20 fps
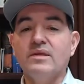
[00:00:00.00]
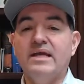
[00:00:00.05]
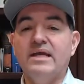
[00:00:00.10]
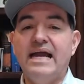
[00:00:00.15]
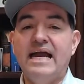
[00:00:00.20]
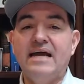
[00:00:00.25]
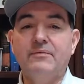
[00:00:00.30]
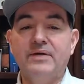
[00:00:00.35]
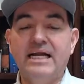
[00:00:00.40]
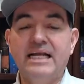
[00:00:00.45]

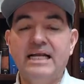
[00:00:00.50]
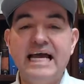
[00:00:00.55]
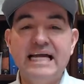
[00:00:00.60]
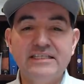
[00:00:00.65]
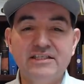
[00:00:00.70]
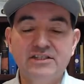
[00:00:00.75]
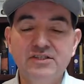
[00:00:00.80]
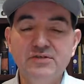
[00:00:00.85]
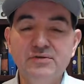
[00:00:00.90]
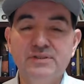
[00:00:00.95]
And what I'd like
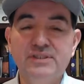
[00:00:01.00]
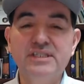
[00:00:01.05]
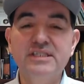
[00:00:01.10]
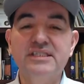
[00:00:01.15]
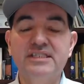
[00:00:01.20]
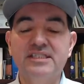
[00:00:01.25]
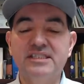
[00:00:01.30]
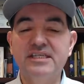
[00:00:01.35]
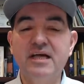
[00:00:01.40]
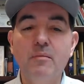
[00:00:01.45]
to do is
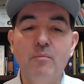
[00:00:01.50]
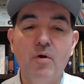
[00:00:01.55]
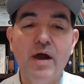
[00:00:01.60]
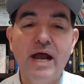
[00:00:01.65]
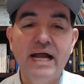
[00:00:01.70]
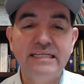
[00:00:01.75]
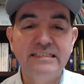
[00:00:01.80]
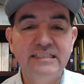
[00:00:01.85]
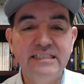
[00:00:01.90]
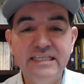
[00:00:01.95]
just
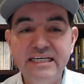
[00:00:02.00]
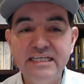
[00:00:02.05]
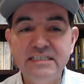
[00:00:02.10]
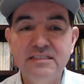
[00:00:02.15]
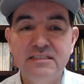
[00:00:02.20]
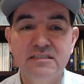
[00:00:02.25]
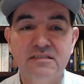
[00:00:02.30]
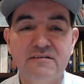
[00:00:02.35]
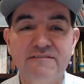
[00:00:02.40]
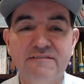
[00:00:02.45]
summarize
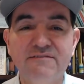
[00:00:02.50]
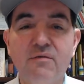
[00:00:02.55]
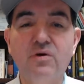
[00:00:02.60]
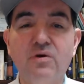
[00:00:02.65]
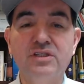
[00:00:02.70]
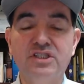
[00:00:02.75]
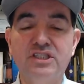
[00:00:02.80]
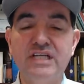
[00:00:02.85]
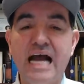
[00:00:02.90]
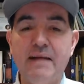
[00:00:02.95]
each of the
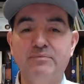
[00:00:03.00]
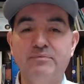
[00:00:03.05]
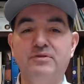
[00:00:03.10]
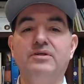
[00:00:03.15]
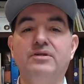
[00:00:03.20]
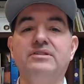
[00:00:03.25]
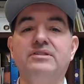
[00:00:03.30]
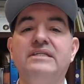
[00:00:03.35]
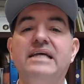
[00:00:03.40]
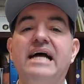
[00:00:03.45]
4
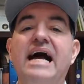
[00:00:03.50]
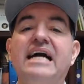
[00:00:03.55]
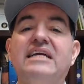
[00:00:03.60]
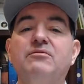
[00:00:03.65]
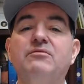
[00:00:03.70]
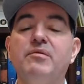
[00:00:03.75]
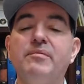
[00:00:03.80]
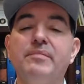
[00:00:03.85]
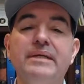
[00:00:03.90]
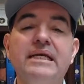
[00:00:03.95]
chapters as
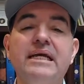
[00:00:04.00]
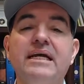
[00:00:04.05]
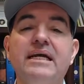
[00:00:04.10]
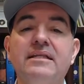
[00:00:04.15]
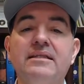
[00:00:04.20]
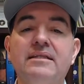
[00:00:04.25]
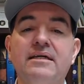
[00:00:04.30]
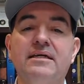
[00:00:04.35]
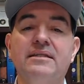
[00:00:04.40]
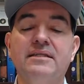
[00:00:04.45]
we
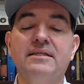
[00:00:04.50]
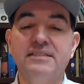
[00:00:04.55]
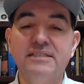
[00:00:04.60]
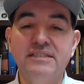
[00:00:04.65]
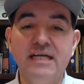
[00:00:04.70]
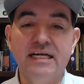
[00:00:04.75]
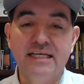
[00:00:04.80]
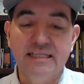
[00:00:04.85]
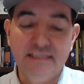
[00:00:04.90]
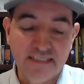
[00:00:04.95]
begin the
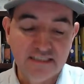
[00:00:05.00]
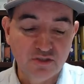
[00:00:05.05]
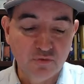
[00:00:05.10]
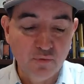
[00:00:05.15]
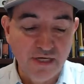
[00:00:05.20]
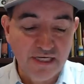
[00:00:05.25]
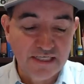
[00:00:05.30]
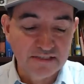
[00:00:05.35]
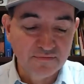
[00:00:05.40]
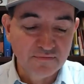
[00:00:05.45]
study this
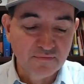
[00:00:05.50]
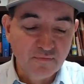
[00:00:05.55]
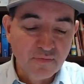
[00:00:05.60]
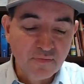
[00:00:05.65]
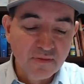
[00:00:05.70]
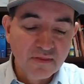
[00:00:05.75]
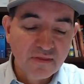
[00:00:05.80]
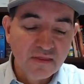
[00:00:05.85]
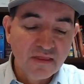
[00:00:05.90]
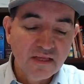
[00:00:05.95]
week.
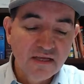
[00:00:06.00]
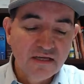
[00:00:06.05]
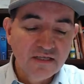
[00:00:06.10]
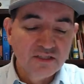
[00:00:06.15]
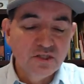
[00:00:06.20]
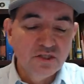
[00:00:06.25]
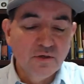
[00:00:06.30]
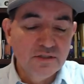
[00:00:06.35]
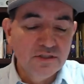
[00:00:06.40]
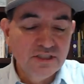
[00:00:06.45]

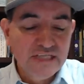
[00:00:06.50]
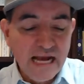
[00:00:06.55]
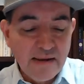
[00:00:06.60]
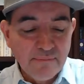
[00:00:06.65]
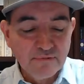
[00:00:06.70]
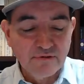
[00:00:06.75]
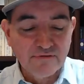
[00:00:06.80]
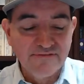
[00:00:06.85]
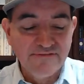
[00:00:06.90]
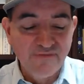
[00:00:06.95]
So in
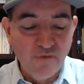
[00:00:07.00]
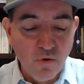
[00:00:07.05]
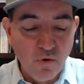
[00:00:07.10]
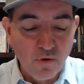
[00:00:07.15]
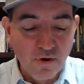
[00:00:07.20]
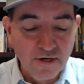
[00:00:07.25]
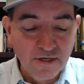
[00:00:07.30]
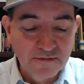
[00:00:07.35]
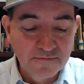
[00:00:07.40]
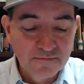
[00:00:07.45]
chapter
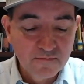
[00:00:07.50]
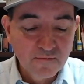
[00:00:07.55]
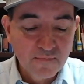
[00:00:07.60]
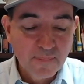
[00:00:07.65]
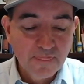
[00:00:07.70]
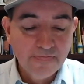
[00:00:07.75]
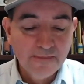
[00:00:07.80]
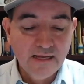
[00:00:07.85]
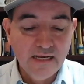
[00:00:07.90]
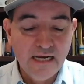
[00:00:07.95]
4,
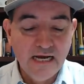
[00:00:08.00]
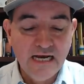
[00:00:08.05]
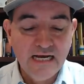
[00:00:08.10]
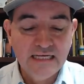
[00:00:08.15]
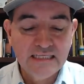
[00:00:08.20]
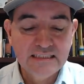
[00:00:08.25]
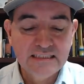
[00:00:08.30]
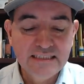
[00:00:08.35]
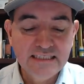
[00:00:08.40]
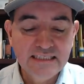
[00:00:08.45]

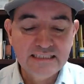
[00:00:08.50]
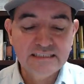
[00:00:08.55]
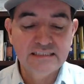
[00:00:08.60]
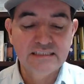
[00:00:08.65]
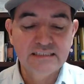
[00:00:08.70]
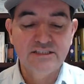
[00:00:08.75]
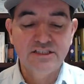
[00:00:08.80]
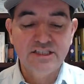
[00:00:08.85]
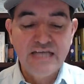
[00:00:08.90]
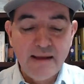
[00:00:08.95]

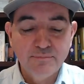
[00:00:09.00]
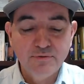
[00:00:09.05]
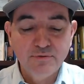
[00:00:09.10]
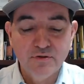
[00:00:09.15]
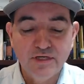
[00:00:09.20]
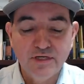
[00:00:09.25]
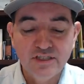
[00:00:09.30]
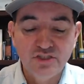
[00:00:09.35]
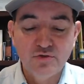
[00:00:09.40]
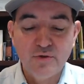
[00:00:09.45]
this
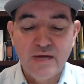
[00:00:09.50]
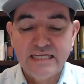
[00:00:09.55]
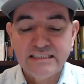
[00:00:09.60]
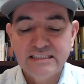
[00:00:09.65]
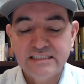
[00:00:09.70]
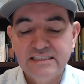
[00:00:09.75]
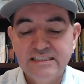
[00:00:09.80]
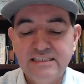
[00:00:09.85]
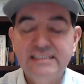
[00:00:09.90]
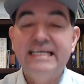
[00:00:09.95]
chapter
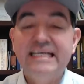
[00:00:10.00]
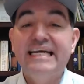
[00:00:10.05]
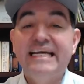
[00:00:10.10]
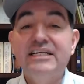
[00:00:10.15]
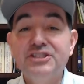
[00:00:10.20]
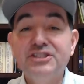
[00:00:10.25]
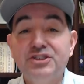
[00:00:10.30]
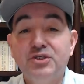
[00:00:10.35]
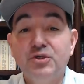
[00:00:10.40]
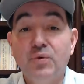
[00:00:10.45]
addresses the
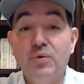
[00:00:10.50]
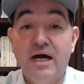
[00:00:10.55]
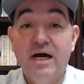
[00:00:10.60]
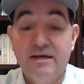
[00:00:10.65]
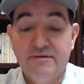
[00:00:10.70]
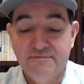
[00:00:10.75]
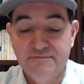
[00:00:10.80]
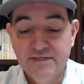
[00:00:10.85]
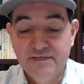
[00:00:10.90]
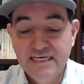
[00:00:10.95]
issue
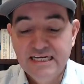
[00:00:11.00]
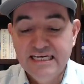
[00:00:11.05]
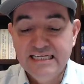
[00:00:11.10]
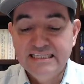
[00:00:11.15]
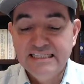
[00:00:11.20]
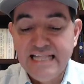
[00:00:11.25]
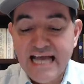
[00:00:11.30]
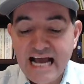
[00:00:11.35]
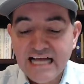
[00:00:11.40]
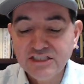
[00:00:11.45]
of
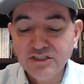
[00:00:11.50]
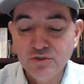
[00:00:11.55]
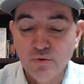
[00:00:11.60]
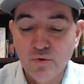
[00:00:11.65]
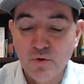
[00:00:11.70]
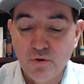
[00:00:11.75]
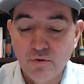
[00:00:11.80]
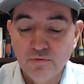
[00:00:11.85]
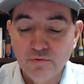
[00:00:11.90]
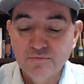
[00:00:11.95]

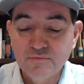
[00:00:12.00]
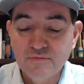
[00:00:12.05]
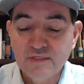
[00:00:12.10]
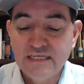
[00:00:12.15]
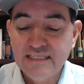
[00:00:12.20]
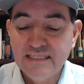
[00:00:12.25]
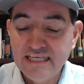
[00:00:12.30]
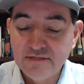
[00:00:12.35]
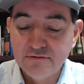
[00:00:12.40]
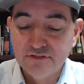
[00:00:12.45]
natural
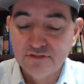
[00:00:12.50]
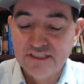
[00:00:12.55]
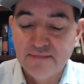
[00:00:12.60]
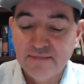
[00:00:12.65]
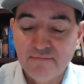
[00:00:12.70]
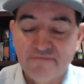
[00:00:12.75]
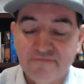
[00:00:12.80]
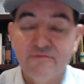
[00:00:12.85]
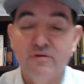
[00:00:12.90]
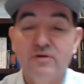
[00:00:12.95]

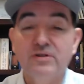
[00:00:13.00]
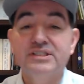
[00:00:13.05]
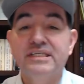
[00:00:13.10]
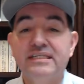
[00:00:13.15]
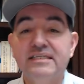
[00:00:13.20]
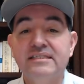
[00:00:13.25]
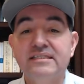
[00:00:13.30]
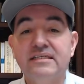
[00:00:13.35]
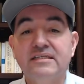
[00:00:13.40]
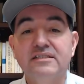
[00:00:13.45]
leadership
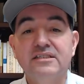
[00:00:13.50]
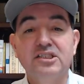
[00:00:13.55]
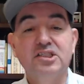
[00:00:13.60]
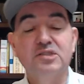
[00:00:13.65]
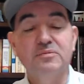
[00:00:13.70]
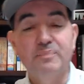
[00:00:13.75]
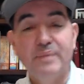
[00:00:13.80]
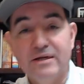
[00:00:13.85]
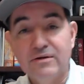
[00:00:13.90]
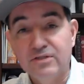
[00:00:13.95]
versus
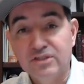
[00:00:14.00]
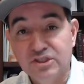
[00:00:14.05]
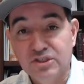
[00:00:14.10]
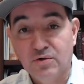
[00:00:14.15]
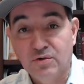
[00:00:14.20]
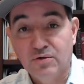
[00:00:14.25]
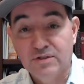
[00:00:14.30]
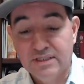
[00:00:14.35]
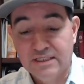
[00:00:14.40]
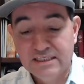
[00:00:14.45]

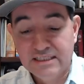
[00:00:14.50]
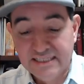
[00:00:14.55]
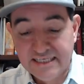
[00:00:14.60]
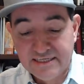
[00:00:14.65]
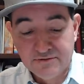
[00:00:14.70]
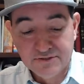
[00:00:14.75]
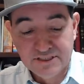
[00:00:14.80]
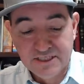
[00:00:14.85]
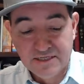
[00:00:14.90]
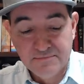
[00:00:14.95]
spiritual
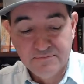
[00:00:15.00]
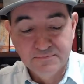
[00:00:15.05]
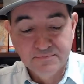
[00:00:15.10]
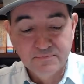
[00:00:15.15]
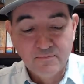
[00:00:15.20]
leadership.